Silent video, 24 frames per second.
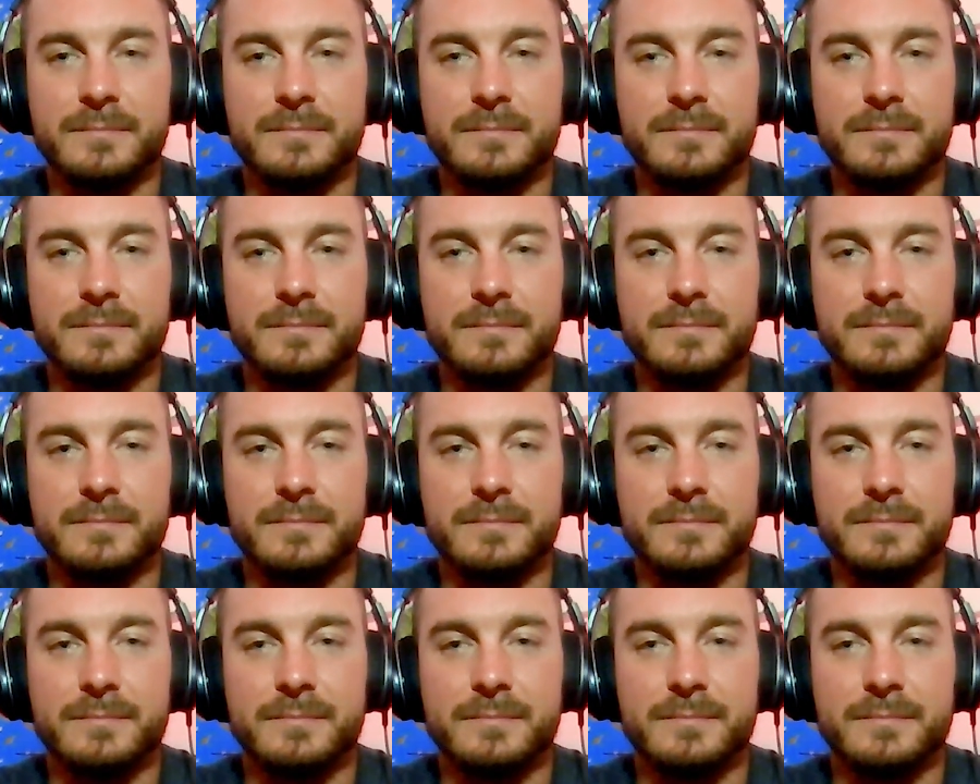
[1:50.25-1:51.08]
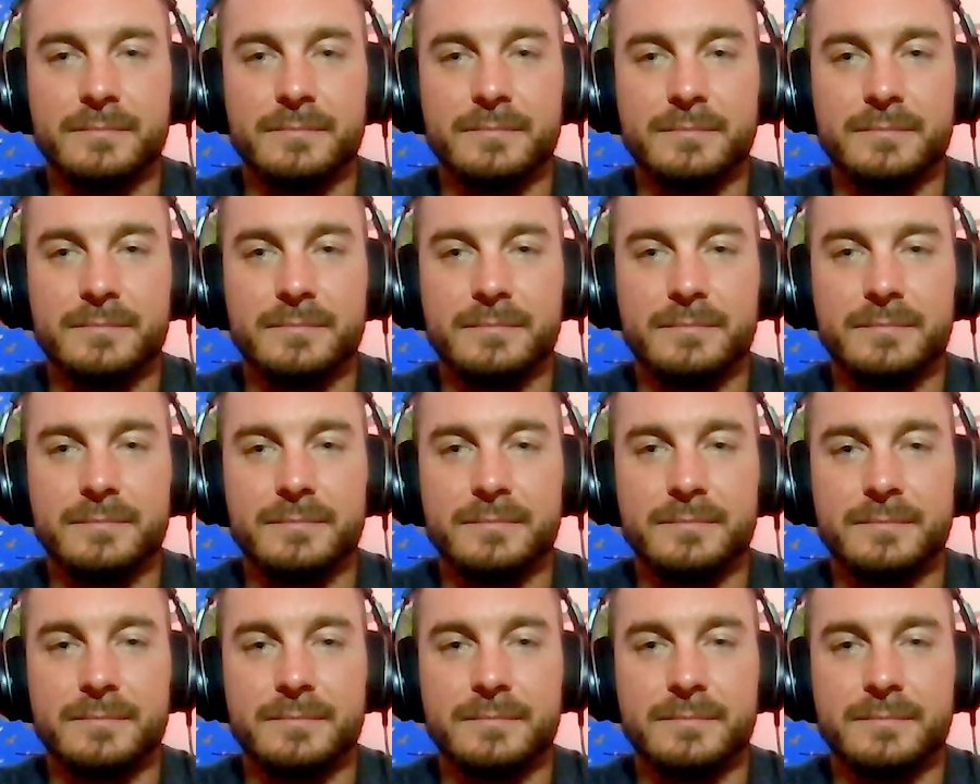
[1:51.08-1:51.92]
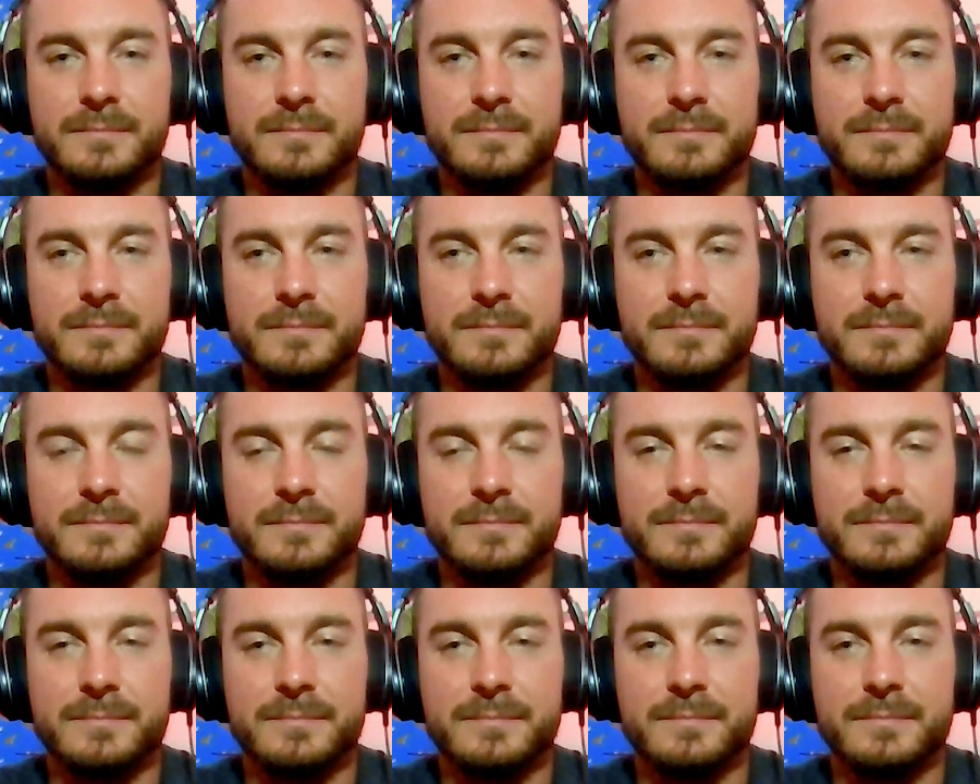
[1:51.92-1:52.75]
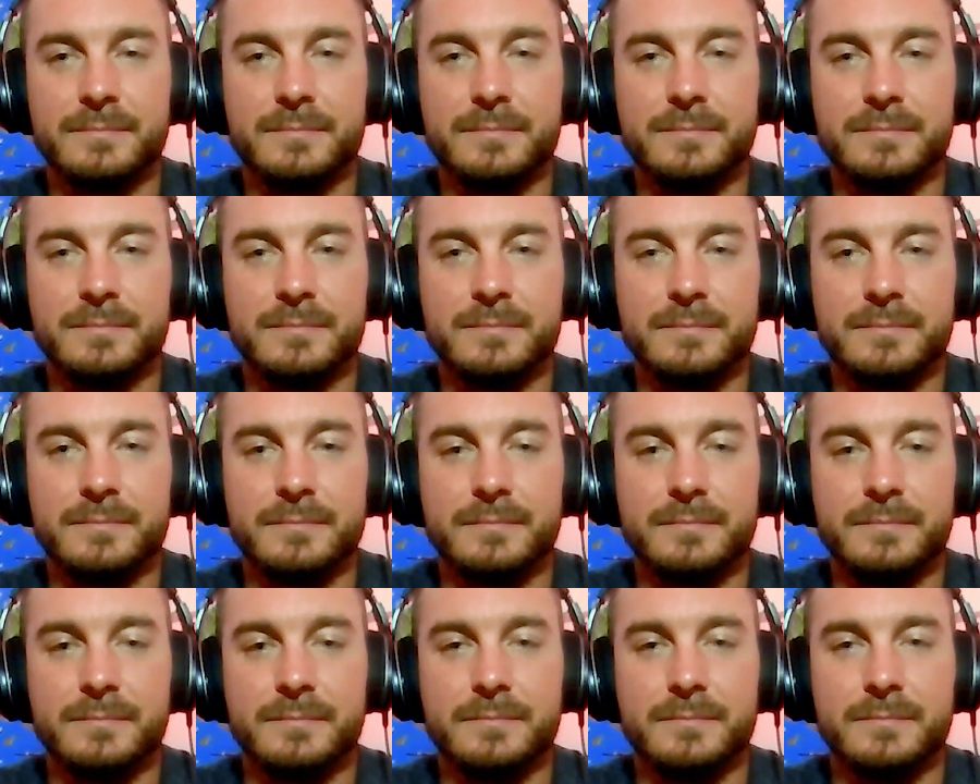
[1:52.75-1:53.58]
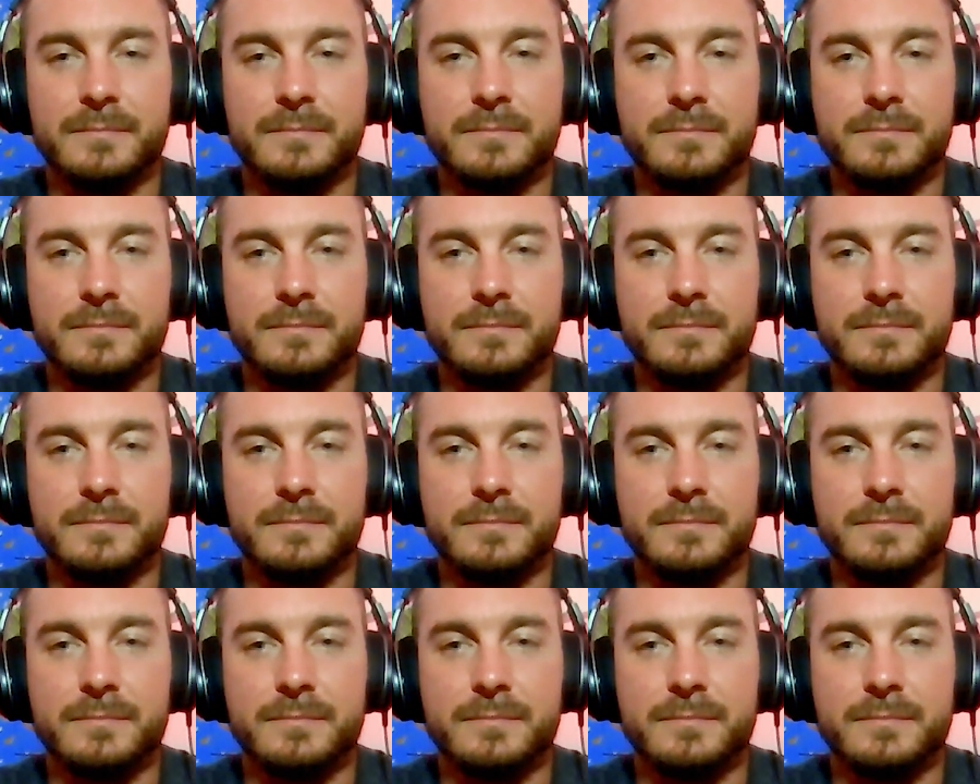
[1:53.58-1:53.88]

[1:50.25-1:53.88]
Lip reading: (not speaking)